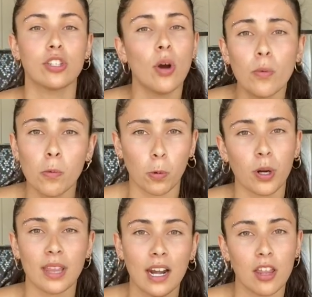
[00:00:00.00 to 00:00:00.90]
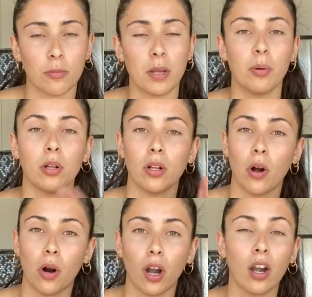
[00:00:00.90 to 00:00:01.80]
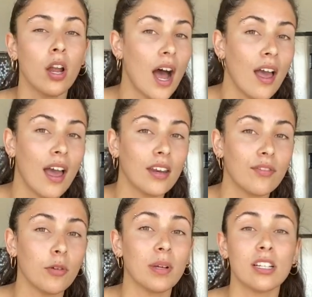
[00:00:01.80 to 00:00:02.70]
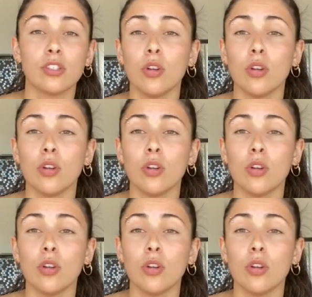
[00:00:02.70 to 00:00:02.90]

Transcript: Don't worry that other people are ahead of you because